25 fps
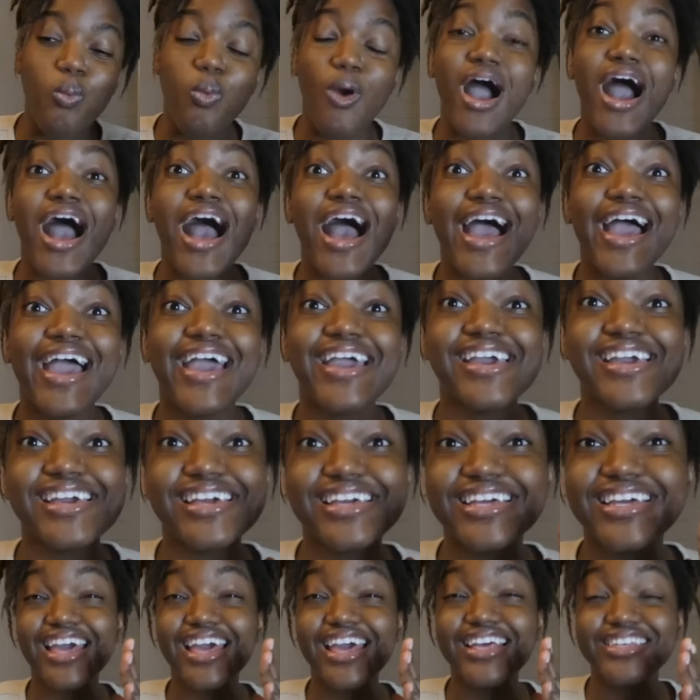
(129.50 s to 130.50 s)

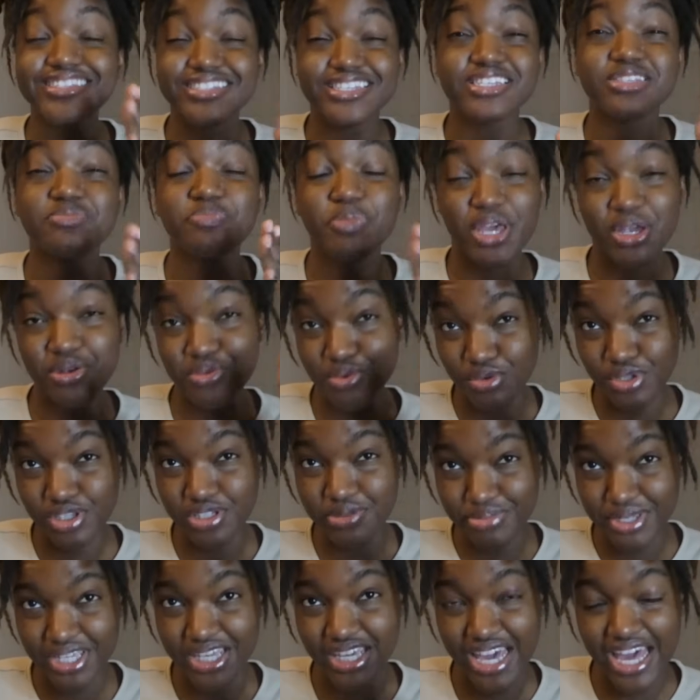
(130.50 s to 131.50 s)
Why is this paint roller
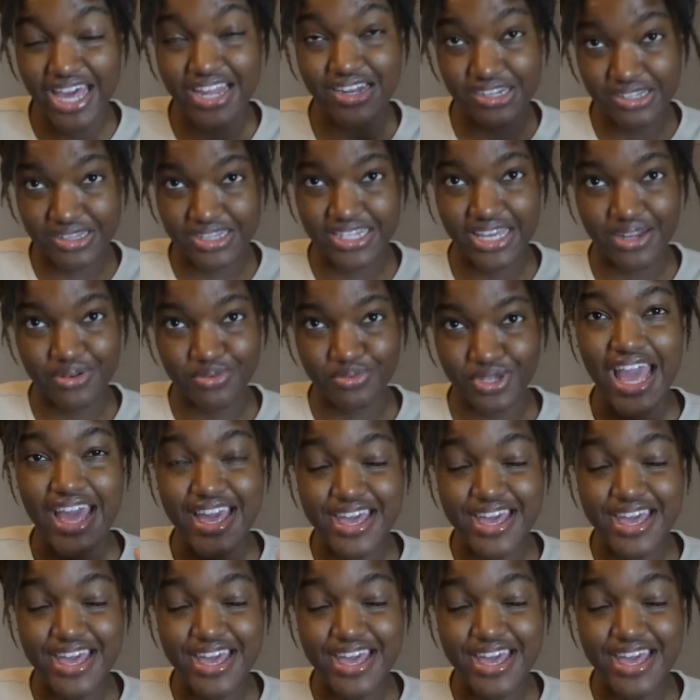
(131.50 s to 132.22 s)
being handled that way?